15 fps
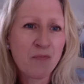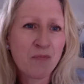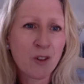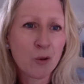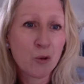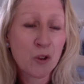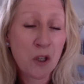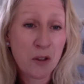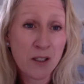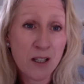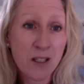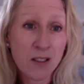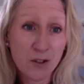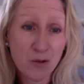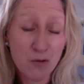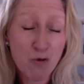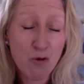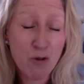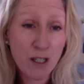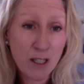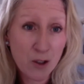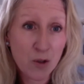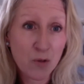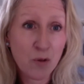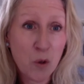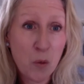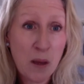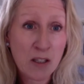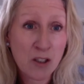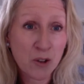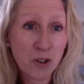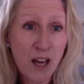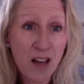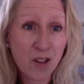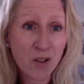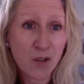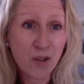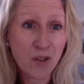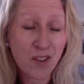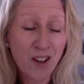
also it's really good for your mental health,